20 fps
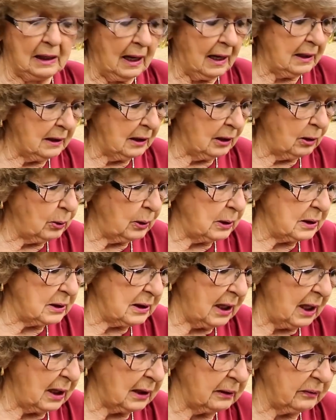I know
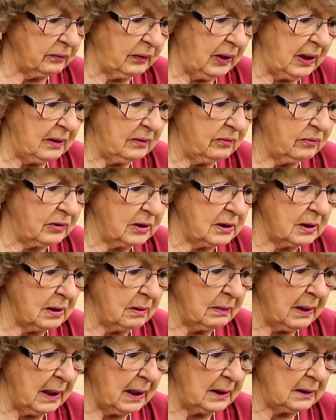it's aggravating for
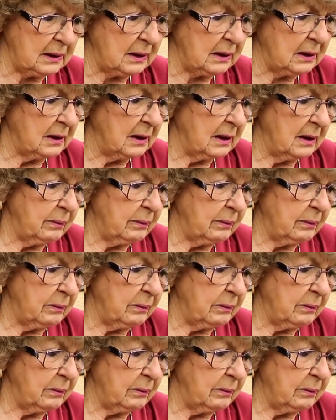somebody to